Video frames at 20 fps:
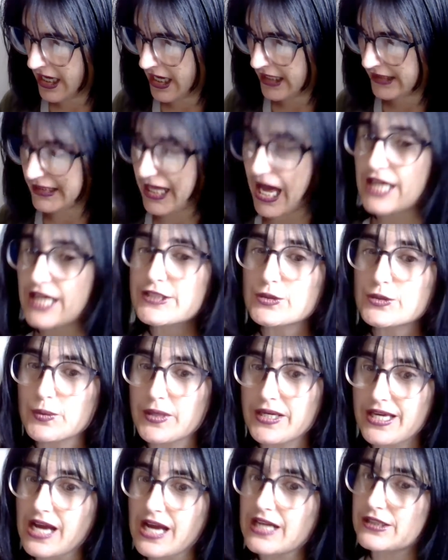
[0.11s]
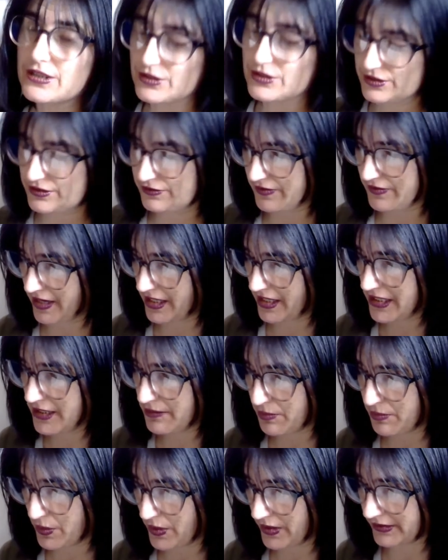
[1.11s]
Last week I learned a very
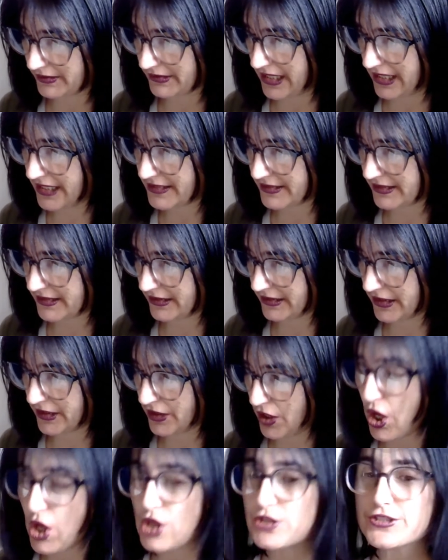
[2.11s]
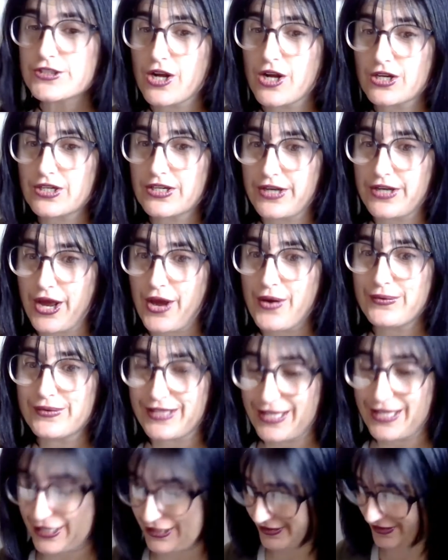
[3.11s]
important lesson. It all started out
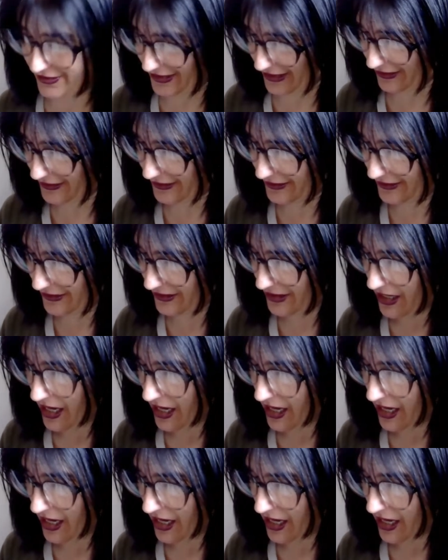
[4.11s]
like this.